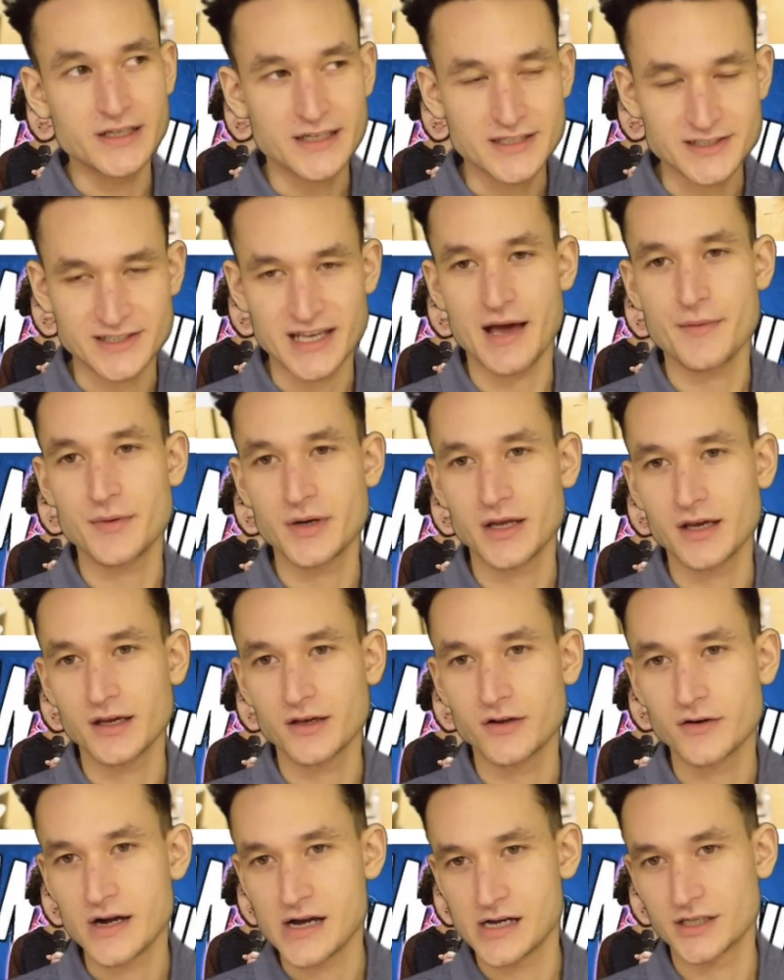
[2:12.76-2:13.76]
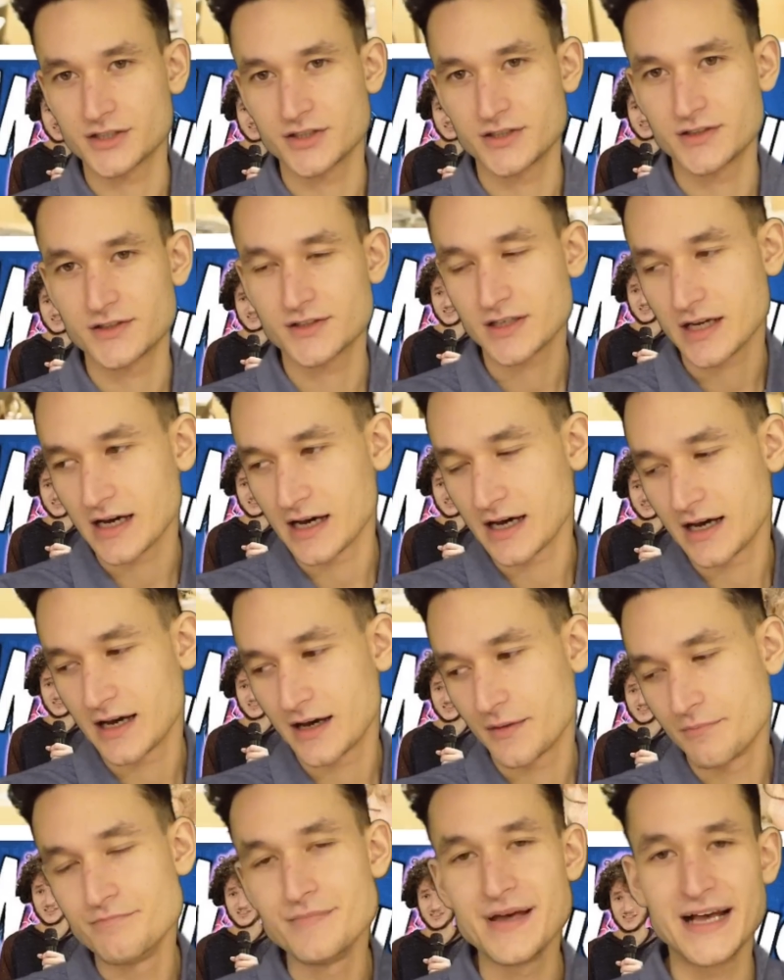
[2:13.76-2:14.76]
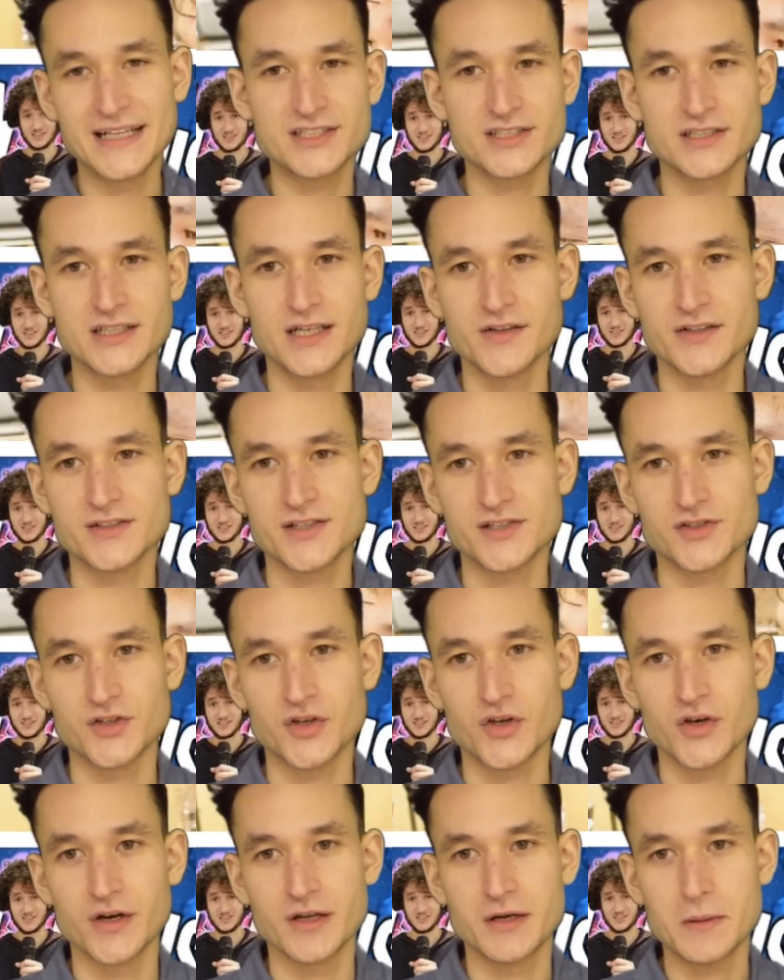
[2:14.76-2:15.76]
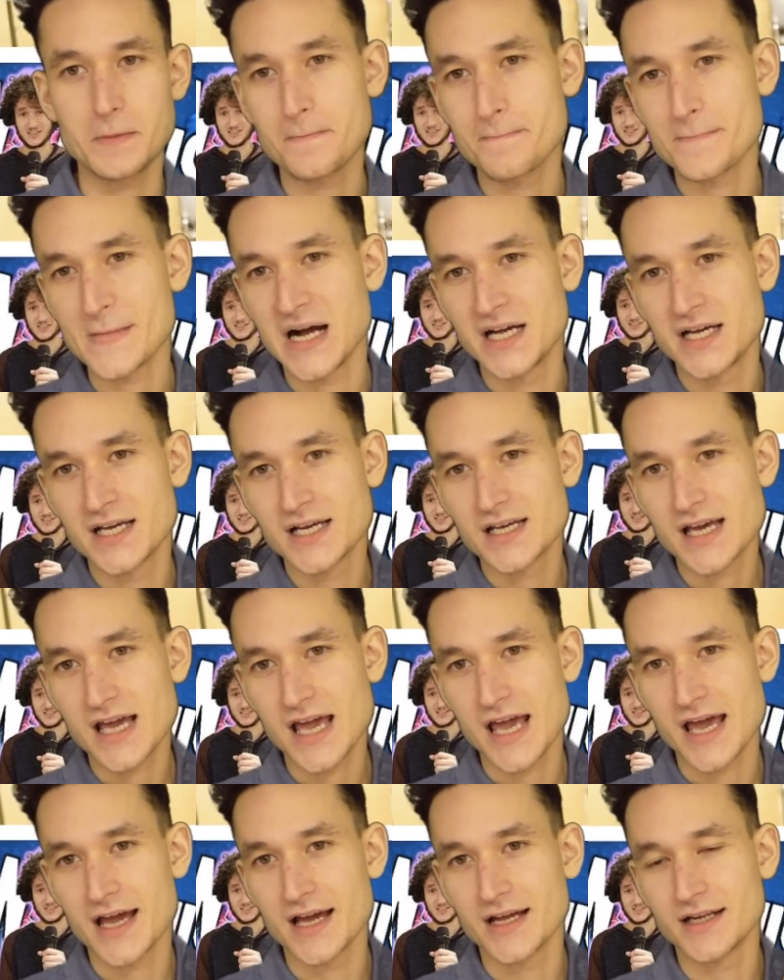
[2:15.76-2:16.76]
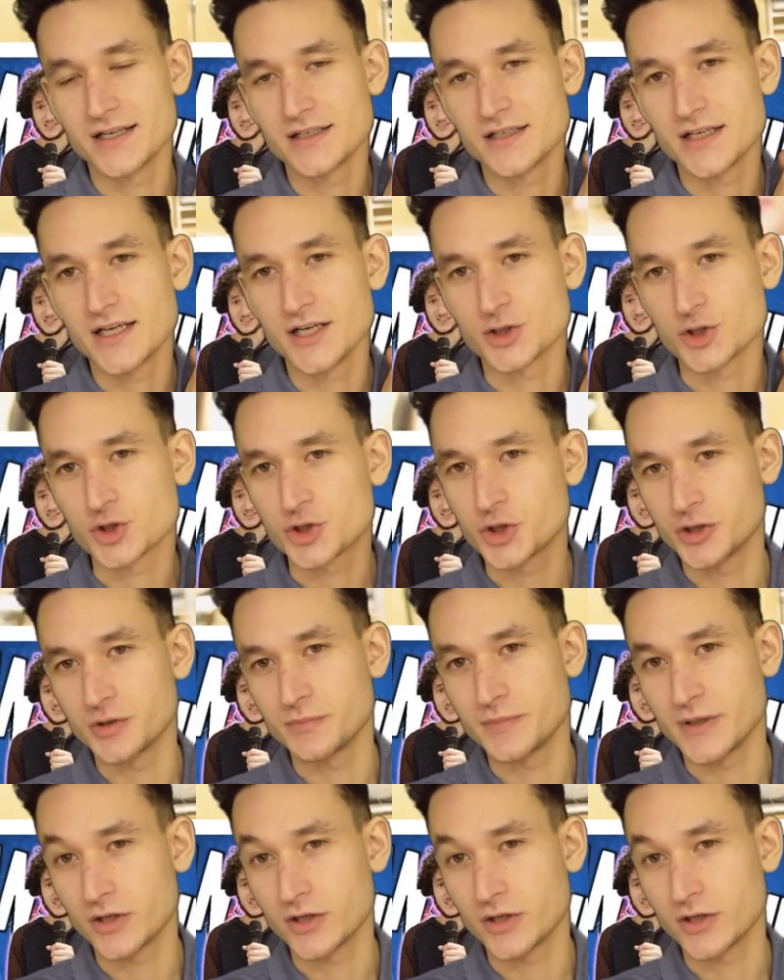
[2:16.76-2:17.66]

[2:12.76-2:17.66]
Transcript: examining your actions. Mental illness isn't good, and it shouldn't be